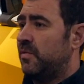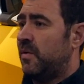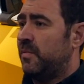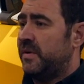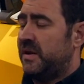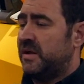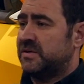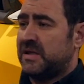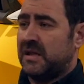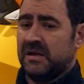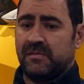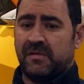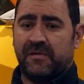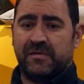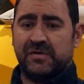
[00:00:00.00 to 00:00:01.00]
1 minute you're telling
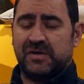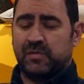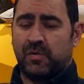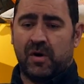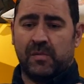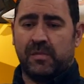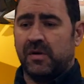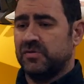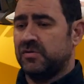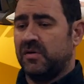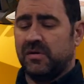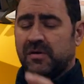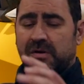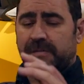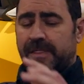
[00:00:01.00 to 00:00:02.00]
him off because his water bottle
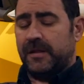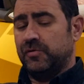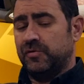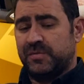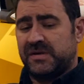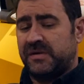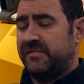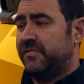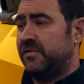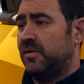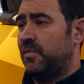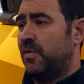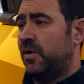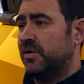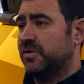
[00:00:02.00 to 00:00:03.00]
not 100% full
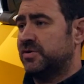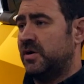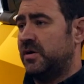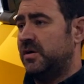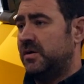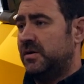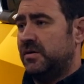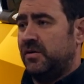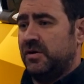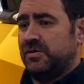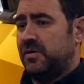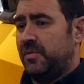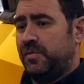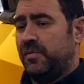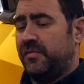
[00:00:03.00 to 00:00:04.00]
of water, or he's
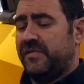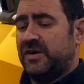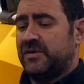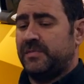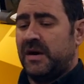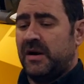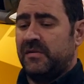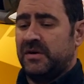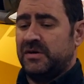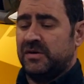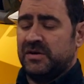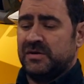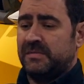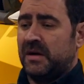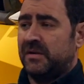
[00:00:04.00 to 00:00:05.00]
not put fresh batteries on
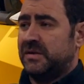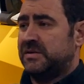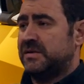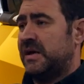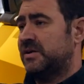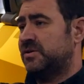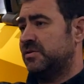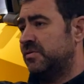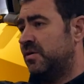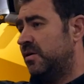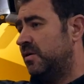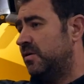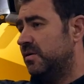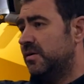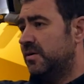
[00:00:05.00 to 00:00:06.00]
his metal detector,
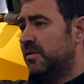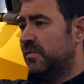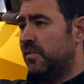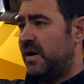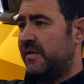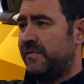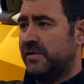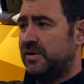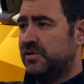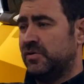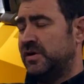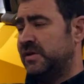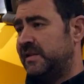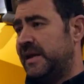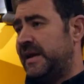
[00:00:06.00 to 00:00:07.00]
or whatever he's done,
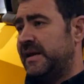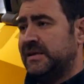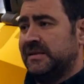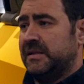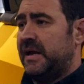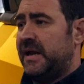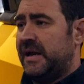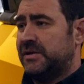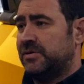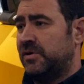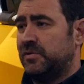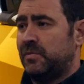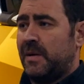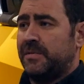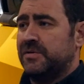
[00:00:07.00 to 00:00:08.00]
he's late, or
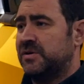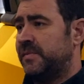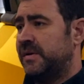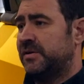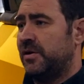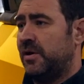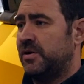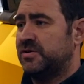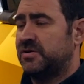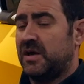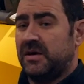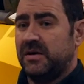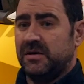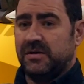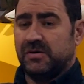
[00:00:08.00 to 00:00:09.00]
his weapon's a bit
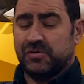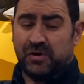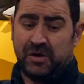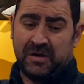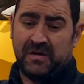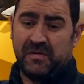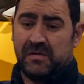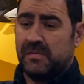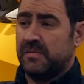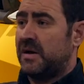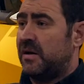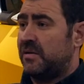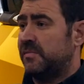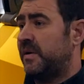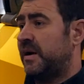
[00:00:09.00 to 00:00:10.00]
dirty, so you're cooling him
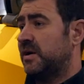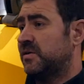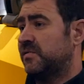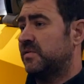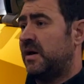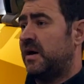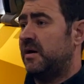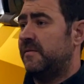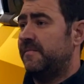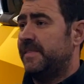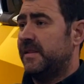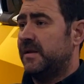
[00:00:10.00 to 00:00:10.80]
down the banks for that.